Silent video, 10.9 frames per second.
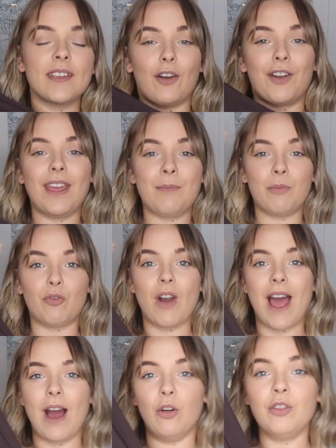I got it in
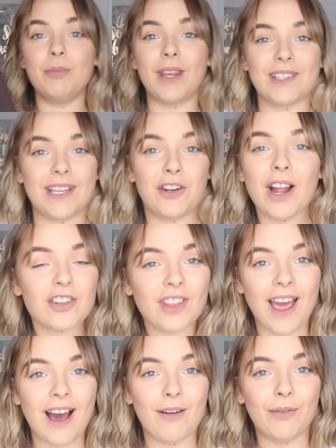brown because I don't actually
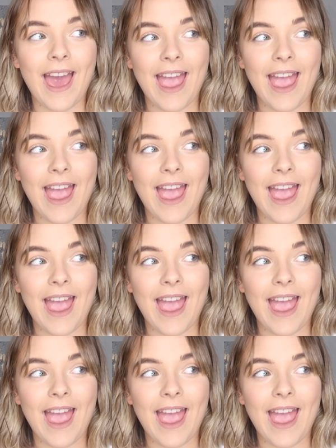have